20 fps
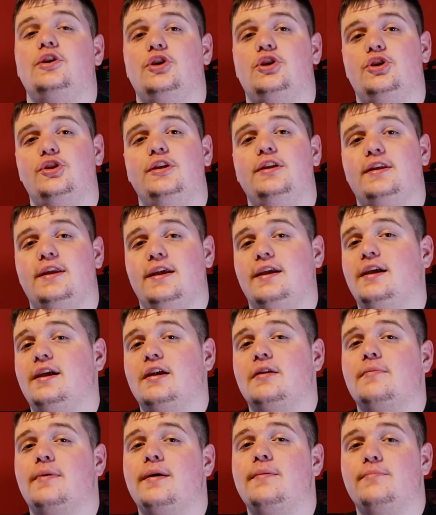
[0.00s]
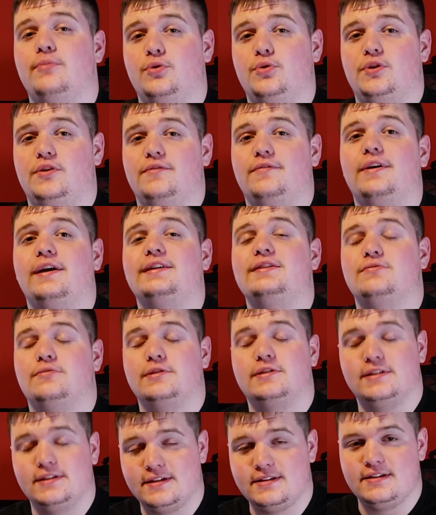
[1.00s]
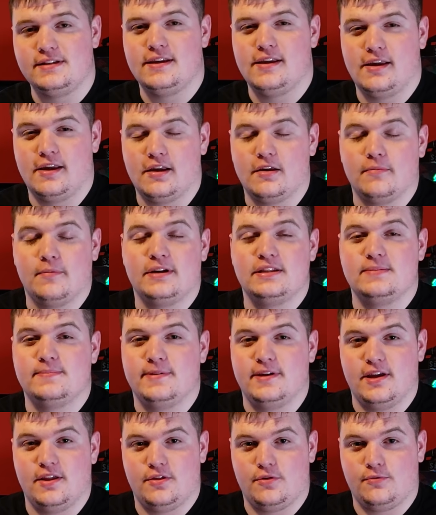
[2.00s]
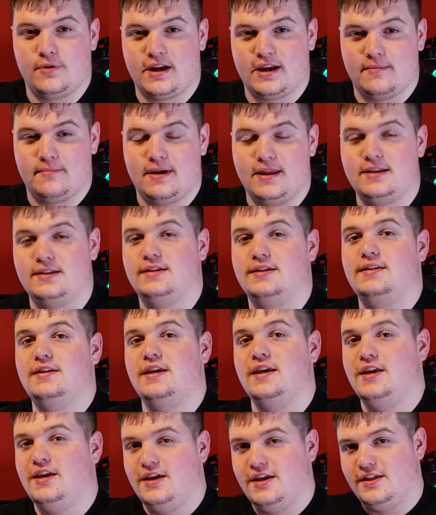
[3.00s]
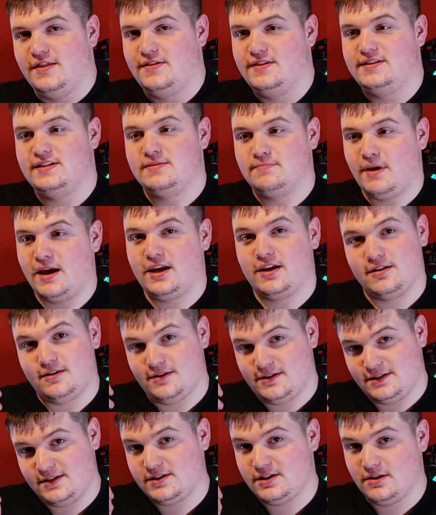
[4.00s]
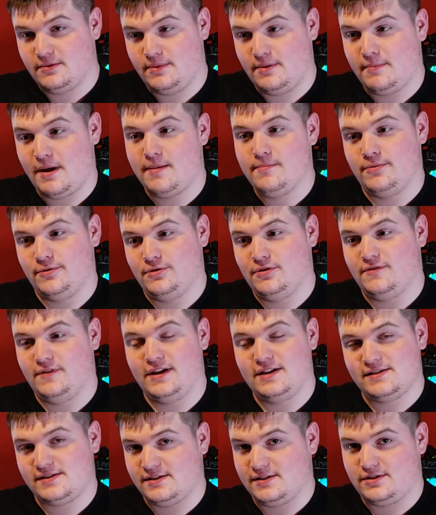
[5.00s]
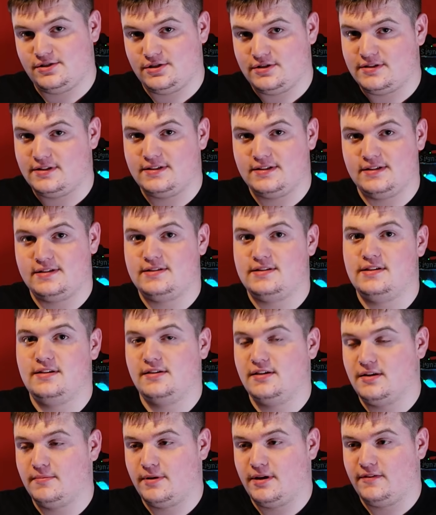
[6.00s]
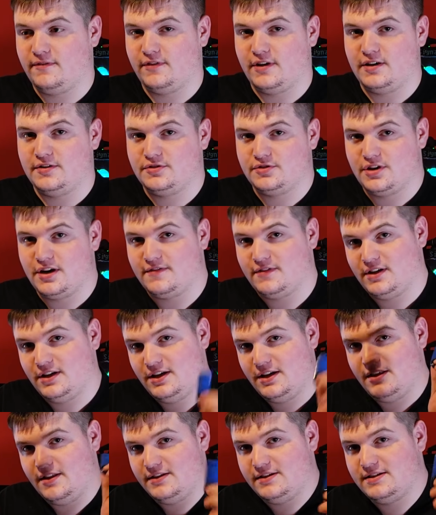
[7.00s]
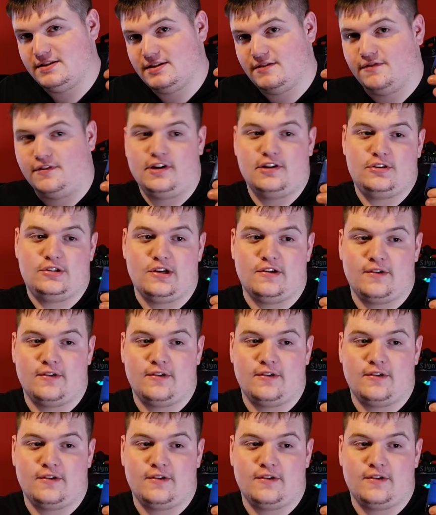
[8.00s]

you need an 8GB boot device with 16GB being the recommended. This is going to be my boot device. This is just a 16GB flash drive. This is the flash drive